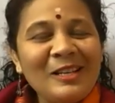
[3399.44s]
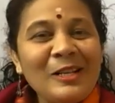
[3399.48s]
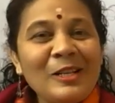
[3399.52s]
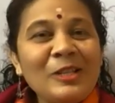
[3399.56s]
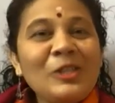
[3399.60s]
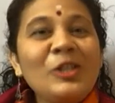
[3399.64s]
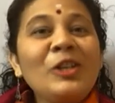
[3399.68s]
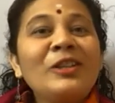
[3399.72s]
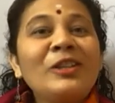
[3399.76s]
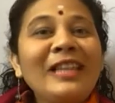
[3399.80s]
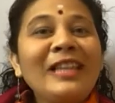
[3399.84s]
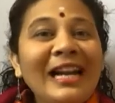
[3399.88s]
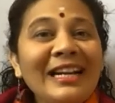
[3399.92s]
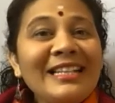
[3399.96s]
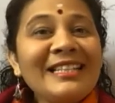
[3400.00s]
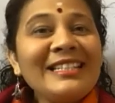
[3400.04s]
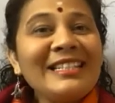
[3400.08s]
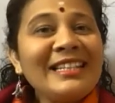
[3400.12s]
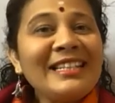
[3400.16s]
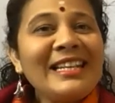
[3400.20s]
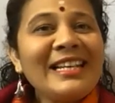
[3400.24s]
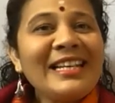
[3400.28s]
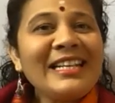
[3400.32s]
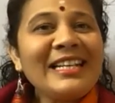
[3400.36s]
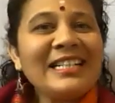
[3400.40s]
So that is the
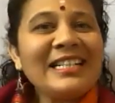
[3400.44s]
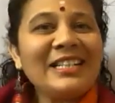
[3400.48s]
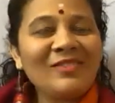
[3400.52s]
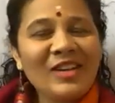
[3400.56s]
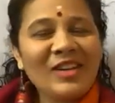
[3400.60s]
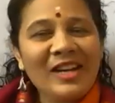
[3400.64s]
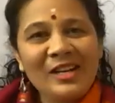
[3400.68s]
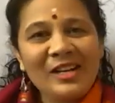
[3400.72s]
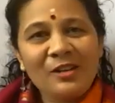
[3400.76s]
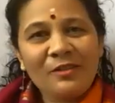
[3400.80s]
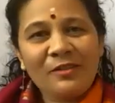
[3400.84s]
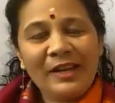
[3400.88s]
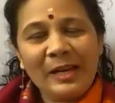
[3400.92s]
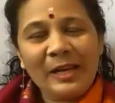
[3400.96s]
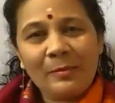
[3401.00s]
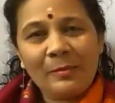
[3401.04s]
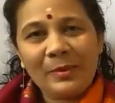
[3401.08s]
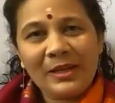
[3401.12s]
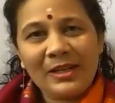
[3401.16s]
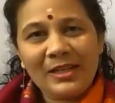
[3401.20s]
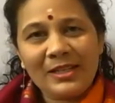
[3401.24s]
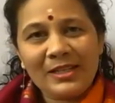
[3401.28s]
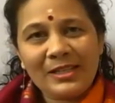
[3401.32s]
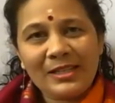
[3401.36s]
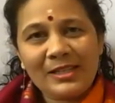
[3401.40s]
negative kind of
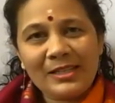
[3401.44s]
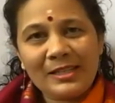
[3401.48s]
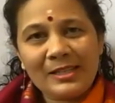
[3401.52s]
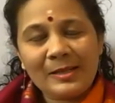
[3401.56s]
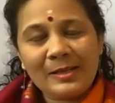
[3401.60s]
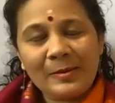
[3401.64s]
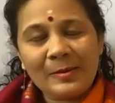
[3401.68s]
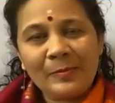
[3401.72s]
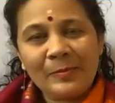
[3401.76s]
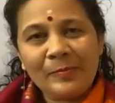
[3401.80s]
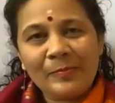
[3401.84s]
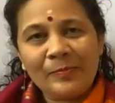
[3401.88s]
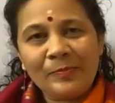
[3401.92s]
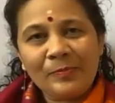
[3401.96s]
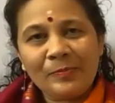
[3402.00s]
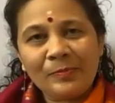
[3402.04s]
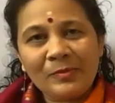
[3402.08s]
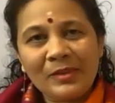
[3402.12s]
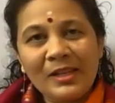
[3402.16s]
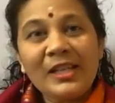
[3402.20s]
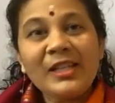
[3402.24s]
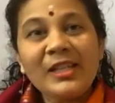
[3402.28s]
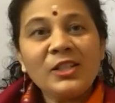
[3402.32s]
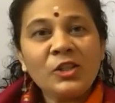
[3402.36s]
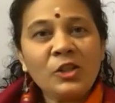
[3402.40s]
happiness.
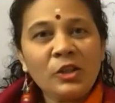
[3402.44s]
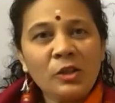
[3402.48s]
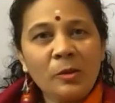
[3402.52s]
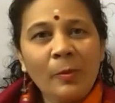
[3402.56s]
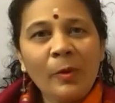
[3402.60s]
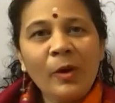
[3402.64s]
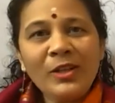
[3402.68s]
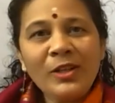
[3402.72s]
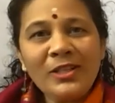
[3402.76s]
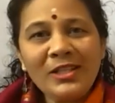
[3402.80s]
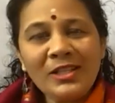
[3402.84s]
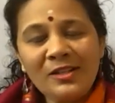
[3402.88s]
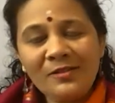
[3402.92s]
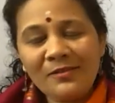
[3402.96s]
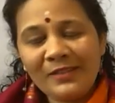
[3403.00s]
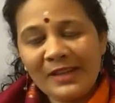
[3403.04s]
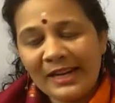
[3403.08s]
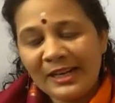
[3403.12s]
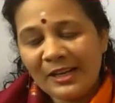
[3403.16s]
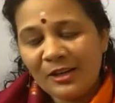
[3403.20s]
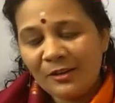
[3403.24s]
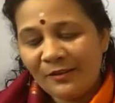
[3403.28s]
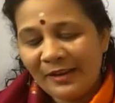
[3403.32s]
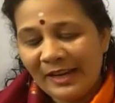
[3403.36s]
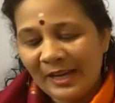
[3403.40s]
So the positive
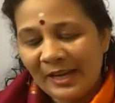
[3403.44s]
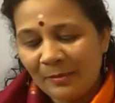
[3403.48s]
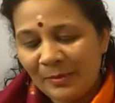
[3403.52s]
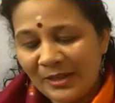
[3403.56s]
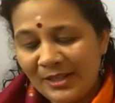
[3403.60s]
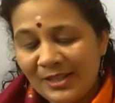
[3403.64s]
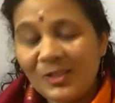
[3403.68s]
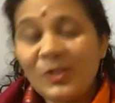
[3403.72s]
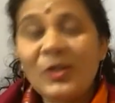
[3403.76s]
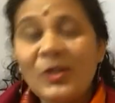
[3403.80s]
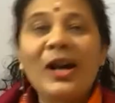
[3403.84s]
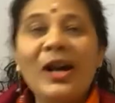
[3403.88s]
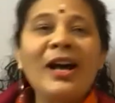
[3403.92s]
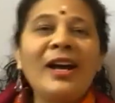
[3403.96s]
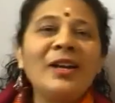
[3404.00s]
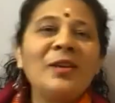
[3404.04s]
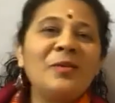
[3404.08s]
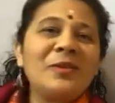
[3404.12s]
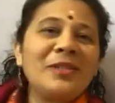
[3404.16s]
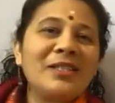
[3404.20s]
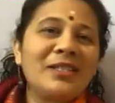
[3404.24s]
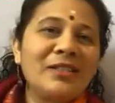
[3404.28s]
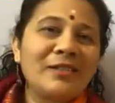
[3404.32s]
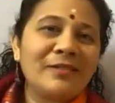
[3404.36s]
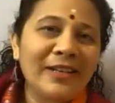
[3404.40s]
kind of happiness. So I
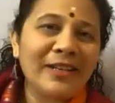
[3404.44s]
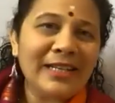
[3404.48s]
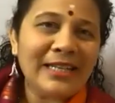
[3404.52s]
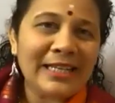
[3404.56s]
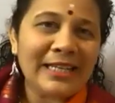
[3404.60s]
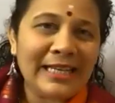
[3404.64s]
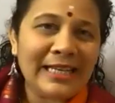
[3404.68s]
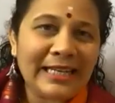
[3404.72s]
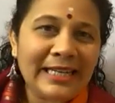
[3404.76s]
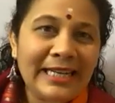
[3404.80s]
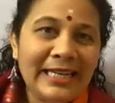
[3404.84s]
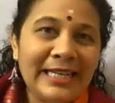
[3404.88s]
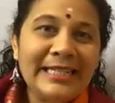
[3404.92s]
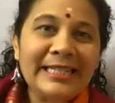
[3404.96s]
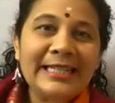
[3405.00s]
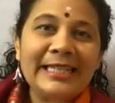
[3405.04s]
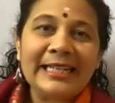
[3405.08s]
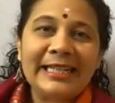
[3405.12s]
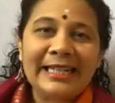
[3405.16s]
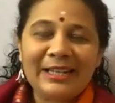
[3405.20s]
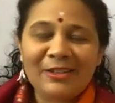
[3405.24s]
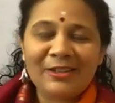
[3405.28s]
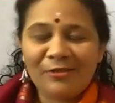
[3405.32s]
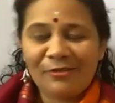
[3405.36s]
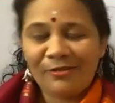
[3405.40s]
was a very great
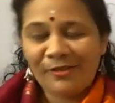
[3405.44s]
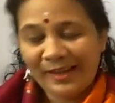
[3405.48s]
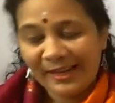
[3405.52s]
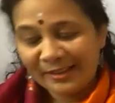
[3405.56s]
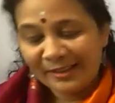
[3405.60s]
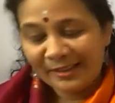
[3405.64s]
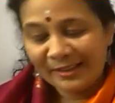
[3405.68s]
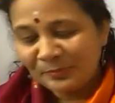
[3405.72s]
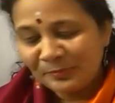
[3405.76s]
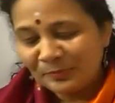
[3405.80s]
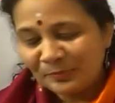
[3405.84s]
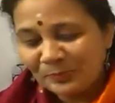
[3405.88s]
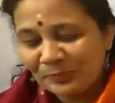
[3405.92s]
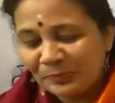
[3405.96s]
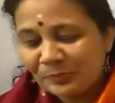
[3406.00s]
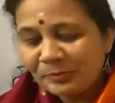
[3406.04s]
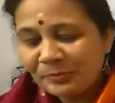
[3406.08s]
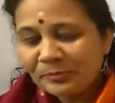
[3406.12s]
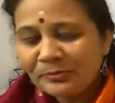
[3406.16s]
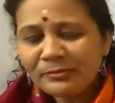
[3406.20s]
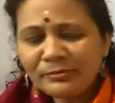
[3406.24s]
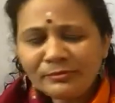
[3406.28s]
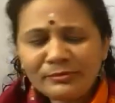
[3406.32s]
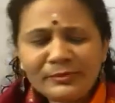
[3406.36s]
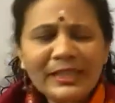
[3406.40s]
cricket fan,
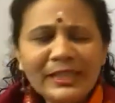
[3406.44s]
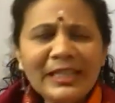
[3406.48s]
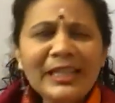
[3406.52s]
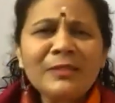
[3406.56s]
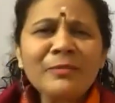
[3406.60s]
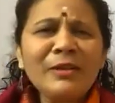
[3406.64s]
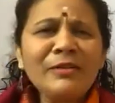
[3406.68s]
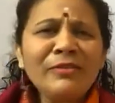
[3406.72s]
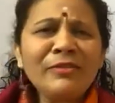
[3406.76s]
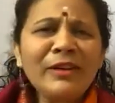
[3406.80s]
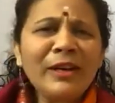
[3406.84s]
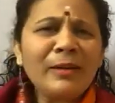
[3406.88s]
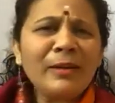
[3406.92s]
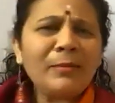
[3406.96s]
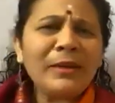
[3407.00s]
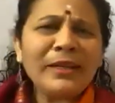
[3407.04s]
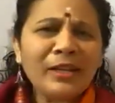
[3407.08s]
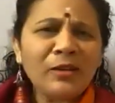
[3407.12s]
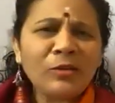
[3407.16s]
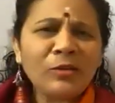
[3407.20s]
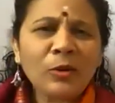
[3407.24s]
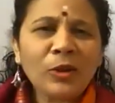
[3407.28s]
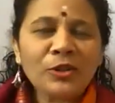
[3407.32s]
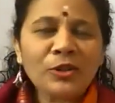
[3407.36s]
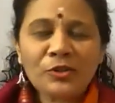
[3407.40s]
and my family
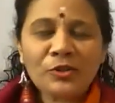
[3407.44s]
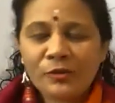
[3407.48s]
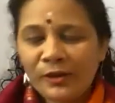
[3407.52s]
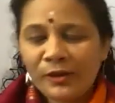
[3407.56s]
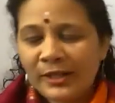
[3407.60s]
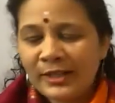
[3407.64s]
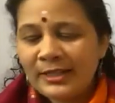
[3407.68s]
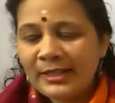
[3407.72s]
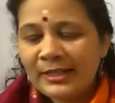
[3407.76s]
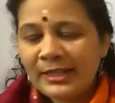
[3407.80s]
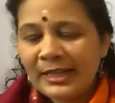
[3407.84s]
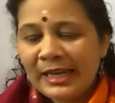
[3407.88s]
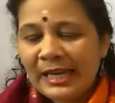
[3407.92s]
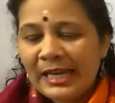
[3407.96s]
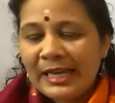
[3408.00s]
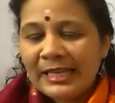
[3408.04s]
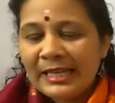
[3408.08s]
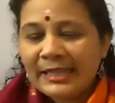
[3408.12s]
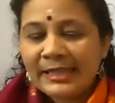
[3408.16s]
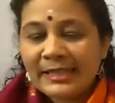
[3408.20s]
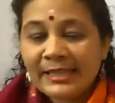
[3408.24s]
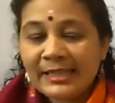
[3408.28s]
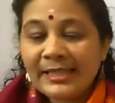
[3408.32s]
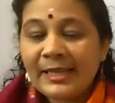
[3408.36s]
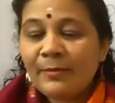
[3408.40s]
can vouch for it.
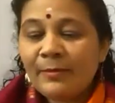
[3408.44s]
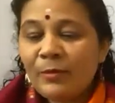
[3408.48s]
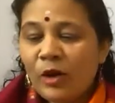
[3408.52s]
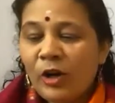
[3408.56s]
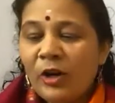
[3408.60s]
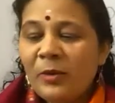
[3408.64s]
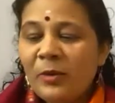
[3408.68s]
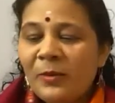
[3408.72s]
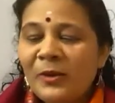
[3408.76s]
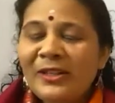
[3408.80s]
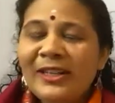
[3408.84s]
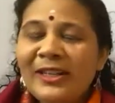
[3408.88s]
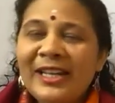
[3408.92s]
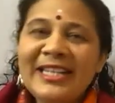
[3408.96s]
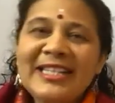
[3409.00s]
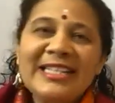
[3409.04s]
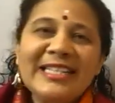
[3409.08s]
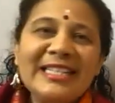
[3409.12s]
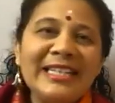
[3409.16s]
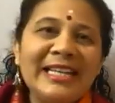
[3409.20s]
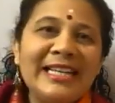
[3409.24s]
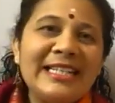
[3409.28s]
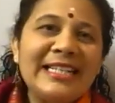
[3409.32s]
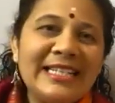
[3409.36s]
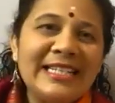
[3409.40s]
I'm talking about
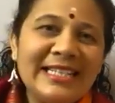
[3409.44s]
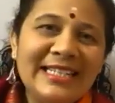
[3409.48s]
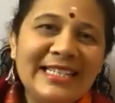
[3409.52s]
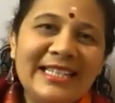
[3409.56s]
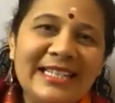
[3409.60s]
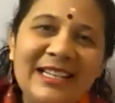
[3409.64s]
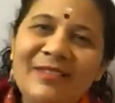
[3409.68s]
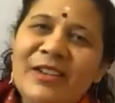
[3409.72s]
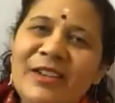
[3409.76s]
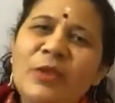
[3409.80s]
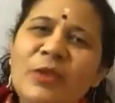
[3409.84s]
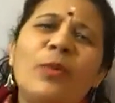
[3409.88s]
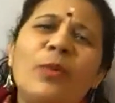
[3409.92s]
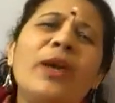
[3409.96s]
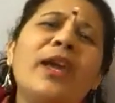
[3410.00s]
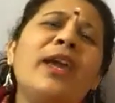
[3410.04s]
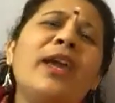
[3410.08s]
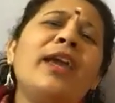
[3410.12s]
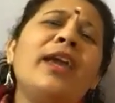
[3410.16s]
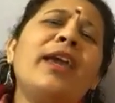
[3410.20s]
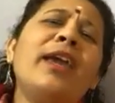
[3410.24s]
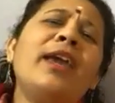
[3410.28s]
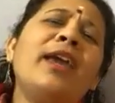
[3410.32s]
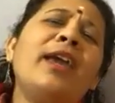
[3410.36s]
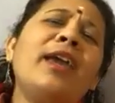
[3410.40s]
1997,
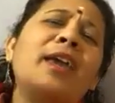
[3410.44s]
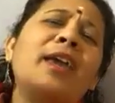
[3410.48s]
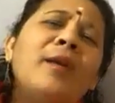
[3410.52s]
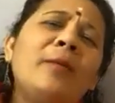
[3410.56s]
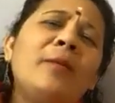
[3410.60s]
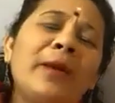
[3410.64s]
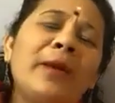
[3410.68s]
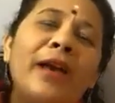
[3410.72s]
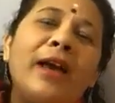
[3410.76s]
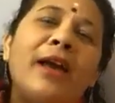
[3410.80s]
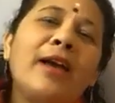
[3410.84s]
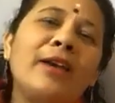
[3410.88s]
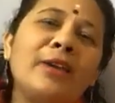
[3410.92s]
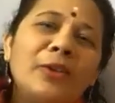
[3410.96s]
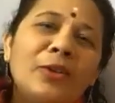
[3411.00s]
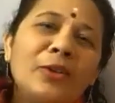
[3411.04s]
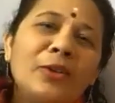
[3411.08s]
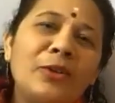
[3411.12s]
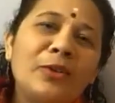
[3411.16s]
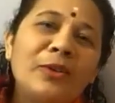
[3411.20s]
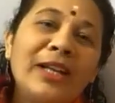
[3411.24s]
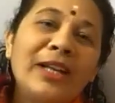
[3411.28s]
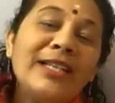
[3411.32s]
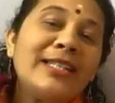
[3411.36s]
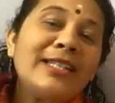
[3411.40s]
way back,
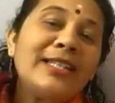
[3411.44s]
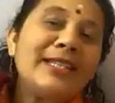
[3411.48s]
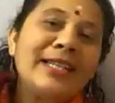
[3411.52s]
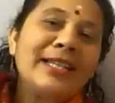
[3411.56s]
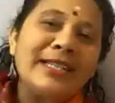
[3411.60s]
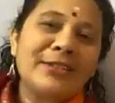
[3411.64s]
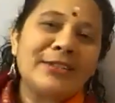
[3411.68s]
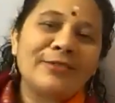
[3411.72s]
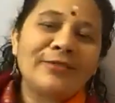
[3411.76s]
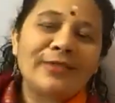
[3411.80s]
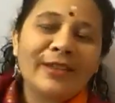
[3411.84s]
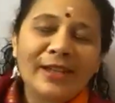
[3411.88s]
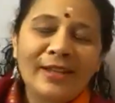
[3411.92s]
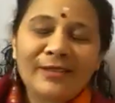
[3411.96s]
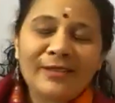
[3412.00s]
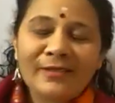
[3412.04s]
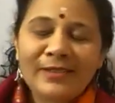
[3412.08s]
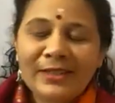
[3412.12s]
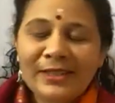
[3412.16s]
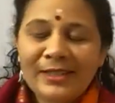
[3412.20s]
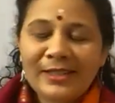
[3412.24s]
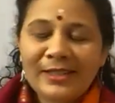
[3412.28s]
1995,